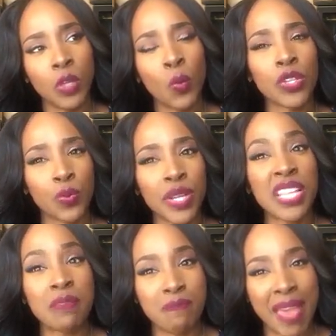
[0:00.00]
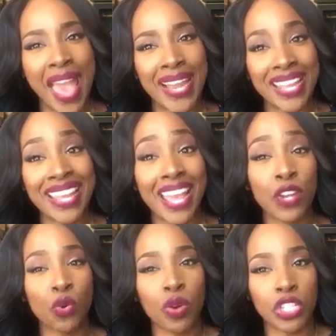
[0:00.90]
was really matting
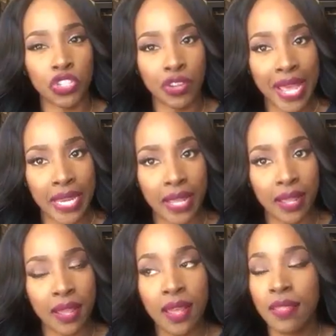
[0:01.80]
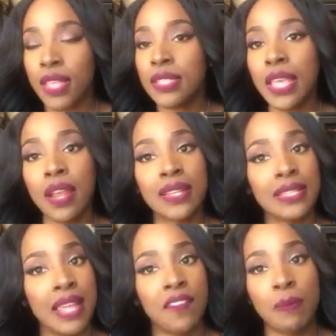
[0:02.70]
and or dreading. This hair is
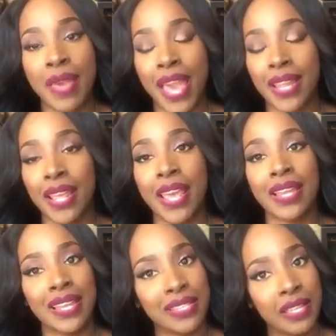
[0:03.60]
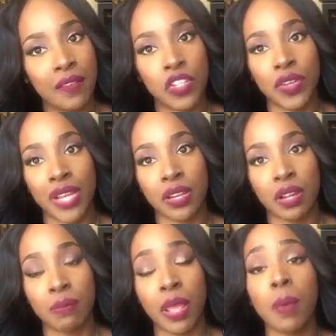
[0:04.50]
never matted and it has never dreaded
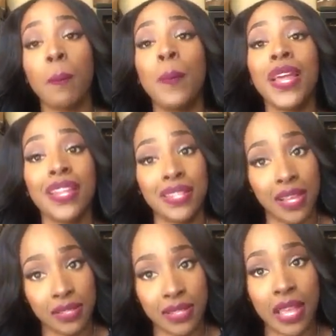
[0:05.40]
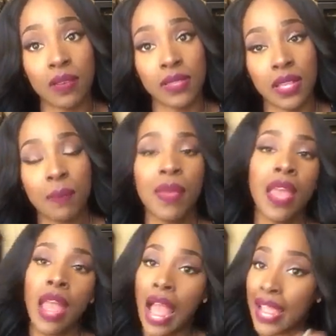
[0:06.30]
on me, but it does tangle some.
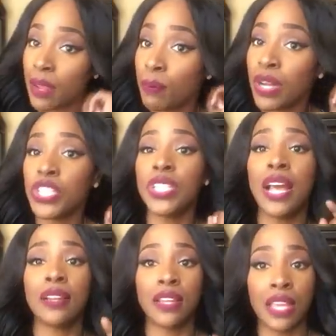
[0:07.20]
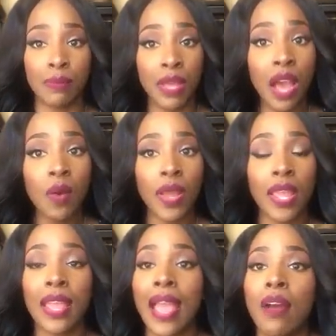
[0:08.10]
I can brush it out and keep
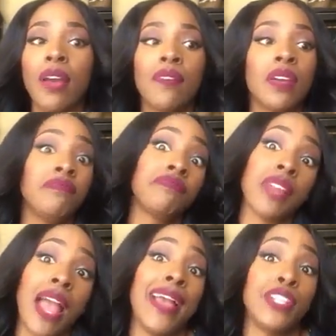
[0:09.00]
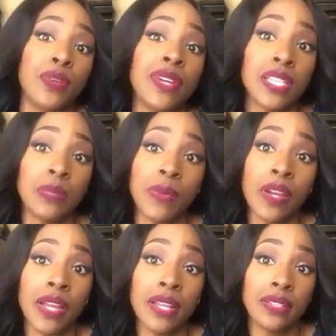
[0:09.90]
going. However, I do
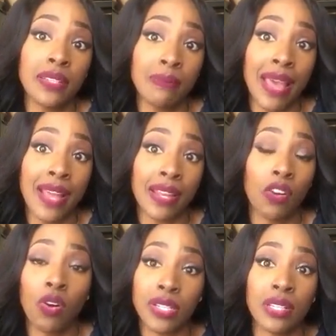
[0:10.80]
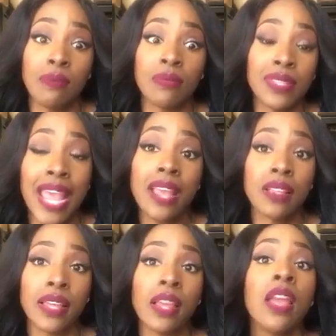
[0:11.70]
experience some matting or some
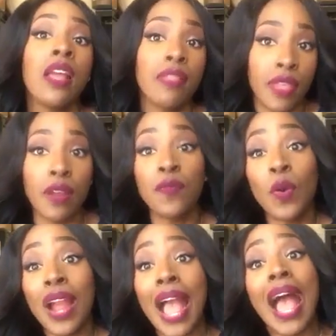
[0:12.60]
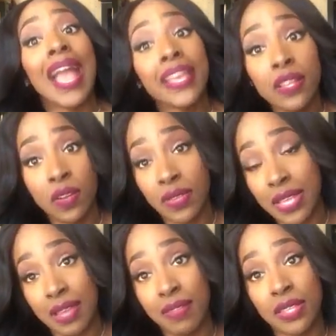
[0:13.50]
tangling. Therefore, I can only
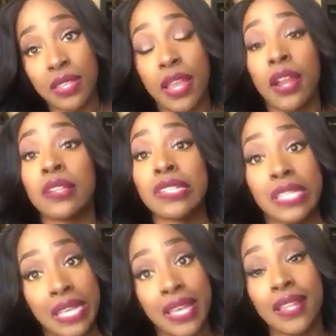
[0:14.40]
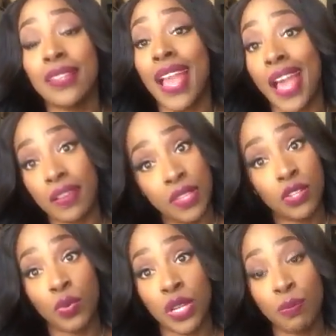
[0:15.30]
give this hair 10 out of the
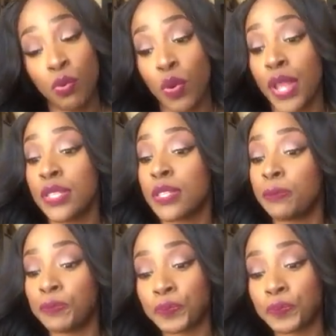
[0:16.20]
20 points.